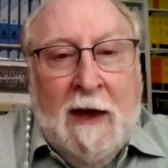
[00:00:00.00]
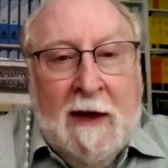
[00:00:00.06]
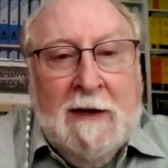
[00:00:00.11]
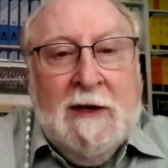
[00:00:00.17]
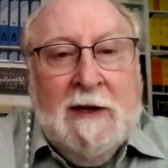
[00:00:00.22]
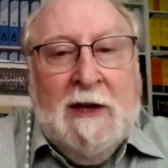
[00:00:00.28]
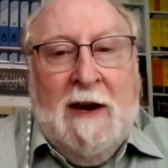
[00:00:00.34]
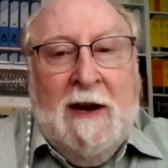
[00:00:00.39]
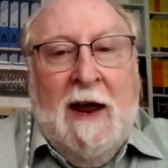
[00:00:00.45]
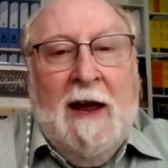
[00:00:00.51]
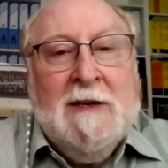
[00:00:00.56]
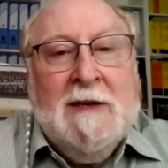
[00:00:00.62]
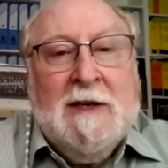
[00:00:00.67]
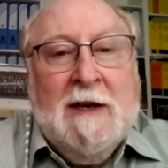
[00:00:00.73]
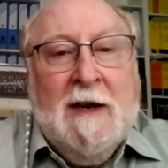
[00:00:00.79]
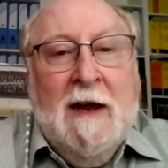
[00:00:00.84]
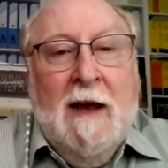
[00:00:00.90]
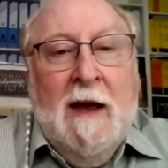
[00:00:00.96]
internet
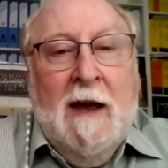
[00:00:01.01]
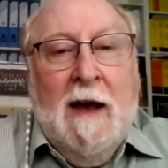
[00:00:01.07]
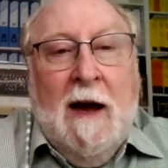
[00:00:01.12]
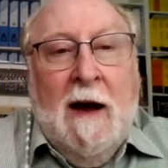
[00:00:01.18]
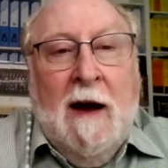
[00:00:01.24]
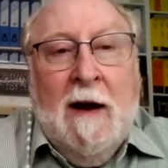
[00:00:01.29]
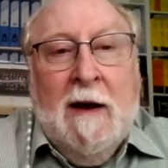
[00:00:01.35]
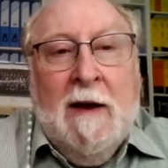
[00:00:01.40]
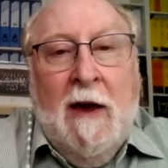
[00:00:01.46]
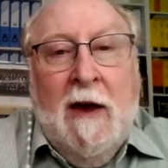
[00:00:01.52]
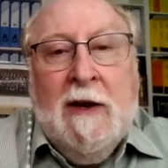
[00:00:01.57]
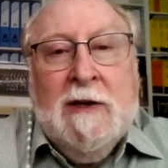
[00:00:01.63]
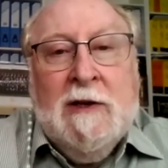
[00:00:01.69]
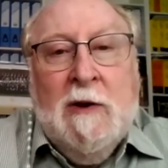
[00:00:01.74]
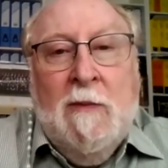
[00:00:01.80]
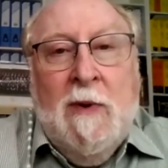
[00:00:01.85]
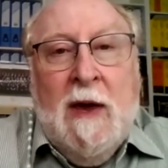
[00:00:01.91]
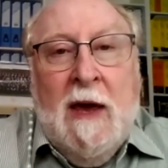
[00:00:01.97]
are going to
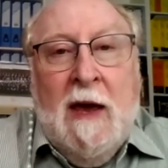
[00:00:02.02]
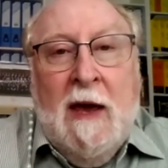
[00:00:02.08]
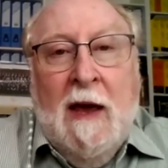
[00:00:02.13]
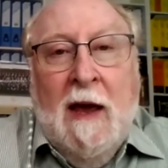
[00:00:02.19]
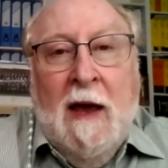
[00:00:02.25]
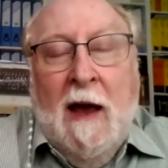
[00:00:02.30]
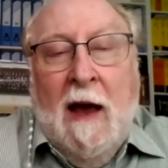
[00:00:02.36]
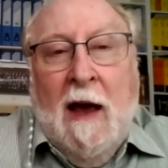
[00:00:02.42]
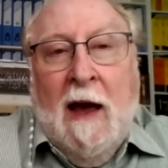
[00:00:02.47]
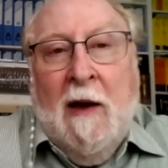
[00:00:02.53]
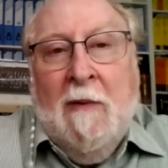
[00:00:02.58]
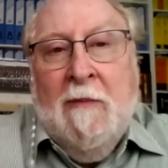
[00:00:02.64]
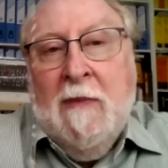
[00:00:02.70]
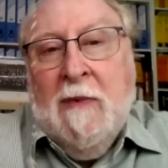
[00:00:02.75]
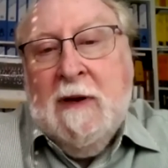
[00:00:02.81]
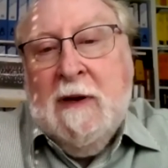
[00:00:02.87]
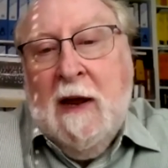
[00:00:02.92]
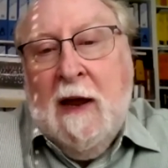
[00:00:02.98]
be
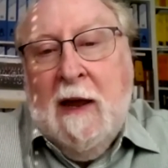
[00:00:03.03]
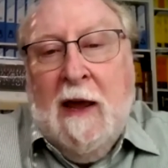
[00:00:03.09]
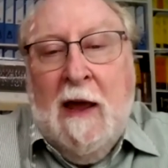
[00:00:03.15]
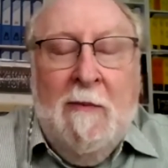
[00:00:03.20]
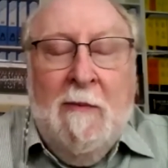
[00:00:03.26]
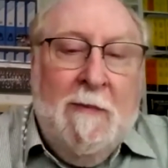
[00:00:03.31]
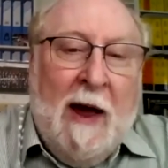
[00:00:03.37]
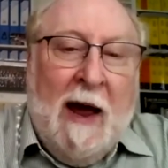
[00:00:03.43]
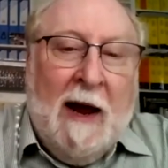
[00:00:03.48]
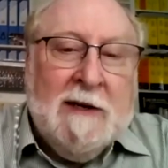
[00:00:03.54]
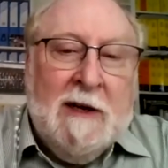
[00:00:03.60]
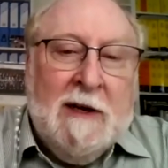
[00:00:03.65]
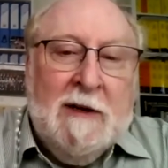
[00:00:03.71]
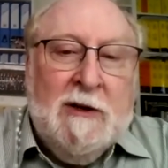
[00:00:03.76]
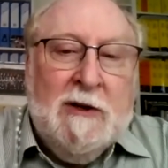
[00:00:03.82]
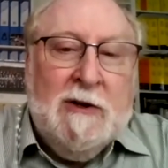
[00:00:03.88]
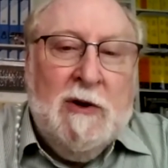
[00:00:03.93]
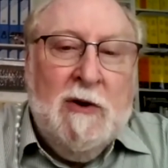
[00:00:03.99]
impacted
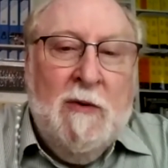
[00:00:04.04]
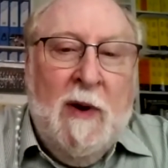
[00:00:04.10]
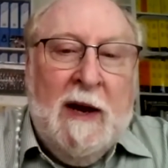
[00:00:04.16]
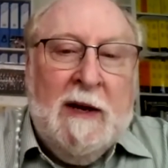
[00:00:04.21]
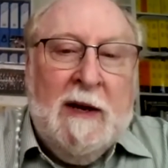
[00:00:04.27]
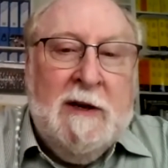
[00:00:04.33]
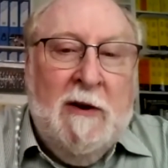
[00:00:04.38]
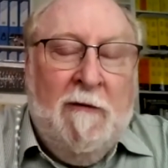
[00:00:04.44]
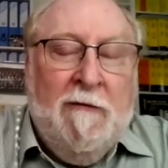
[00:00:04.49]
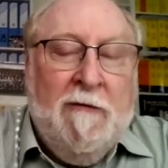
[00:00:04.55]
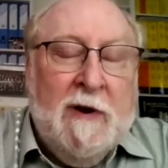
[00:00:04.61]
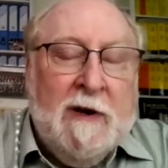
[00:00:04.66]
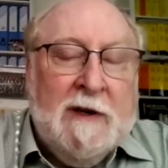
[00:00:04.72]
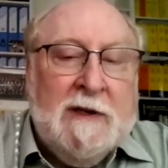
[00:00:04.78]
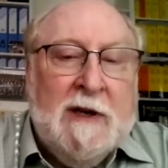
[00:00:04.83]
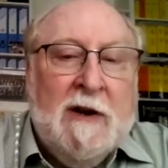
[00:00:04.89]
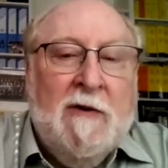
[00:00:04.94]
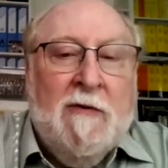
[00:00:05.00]
to a different
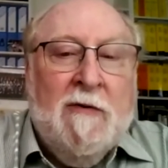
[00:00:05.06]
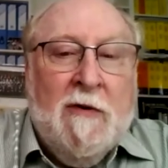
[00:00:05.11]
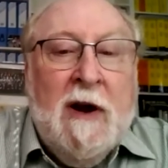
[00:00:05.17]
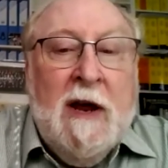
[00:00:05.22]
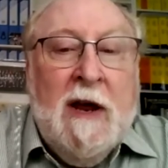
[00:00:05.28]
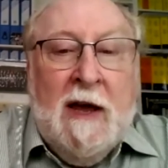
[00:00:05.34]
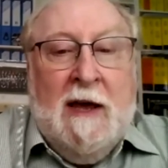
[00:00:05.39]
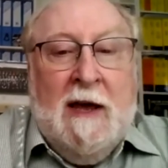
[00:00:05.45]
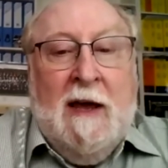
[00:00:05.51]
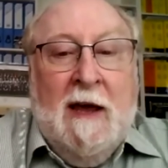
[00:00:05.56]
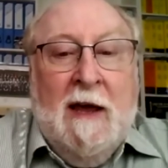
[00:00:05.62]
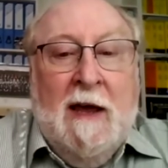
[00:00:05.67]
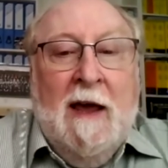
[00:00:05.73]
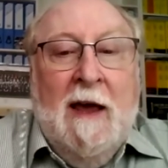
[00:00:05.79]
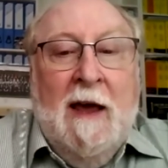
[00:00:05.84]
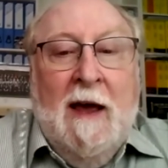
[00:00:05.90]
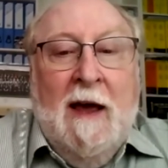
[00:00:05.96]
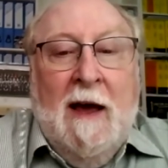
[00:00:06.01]
degree
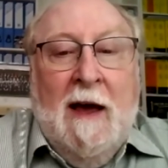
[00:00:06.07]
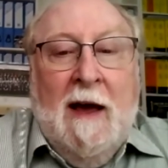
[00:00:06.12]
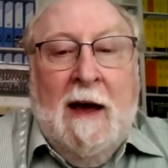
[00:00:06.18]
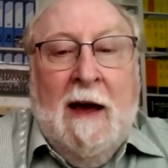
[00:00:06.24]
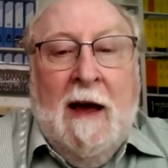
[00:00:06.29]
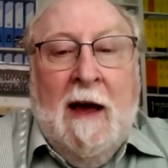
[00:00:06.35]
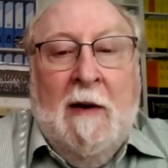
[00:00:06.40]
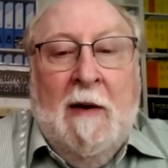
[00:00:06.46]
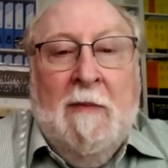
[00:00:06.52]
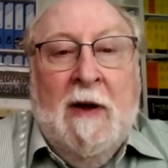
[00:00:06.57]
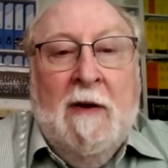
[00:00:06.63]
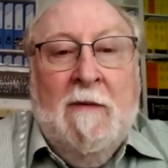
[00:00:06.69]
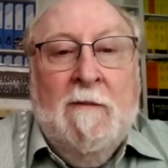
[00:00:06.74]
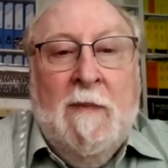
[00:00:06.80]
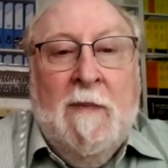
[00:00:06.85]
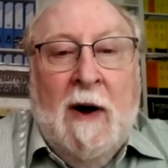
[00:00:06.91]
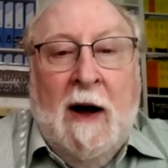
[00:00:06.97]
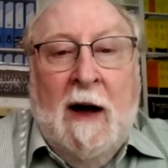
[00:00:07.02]

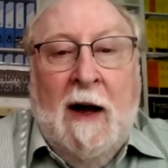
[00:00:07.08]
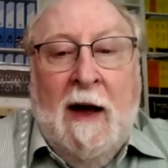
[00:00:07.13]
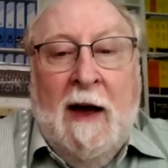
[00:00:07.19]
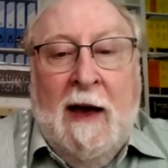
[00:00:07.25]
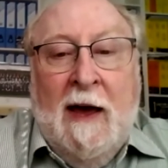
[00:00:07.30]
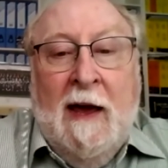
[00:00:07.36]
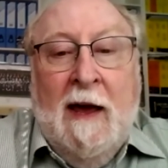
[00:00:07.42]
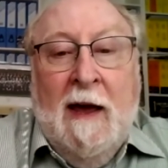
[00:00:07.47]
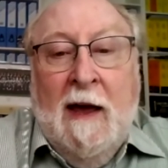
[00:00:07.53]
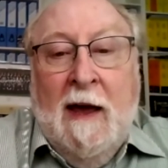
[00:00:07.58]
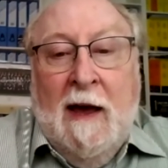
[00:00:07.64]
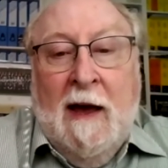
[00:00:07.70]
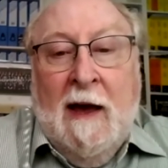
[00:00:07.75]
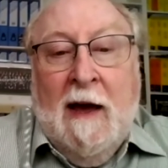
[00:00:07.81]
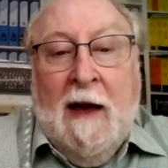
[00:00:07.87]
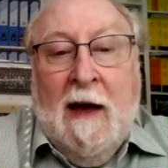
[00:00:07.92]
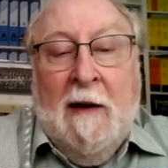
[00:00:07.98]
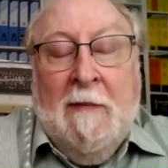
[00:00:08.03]
by
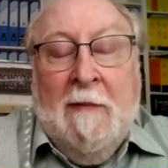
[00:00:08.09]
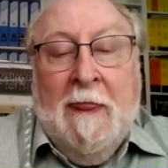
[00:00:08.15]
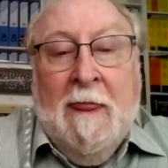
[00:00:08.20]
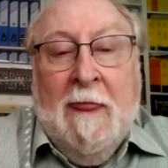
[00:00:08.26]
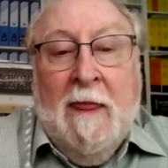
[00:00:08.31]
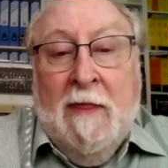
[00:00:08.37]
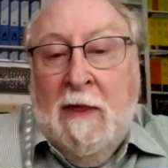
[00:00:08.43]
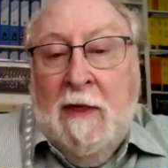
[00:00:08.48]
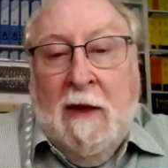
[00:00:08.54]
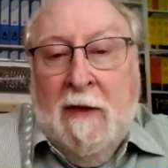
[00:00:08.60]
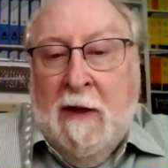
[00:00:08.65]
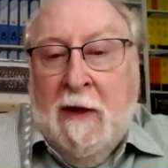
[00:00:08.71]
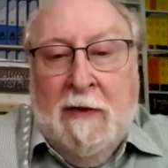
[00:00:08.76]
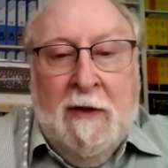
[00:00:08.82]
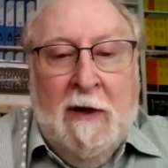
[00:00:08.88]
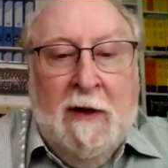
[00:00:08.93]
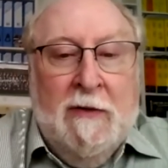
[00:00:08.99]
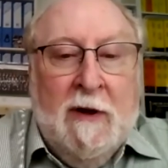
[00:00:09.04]

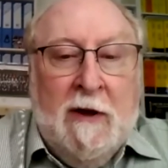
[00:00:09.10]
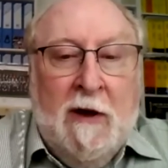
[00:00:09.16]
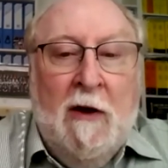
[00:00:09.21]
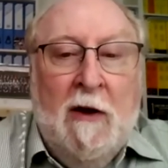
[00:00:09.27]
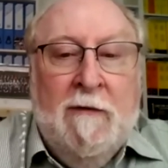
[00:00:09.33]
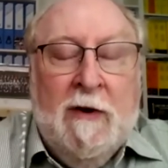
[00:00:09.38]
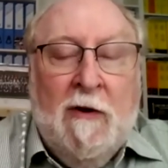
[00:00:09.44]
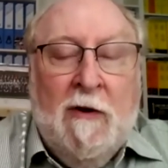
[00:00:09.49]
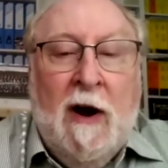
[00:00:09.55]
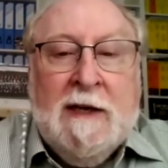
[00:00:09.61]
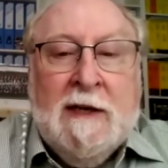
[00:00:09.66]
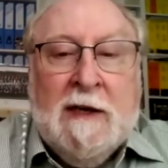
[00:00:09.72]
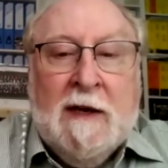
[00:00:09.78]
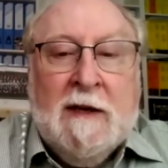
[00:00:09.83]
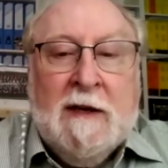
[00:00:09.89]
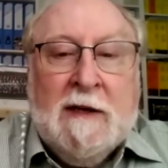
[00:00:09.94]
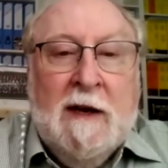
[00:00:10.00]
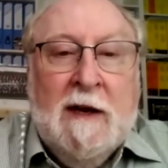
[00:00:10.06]
the COVID
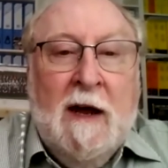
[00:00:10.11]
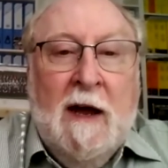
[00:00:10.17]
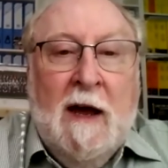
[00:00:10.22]
crisis.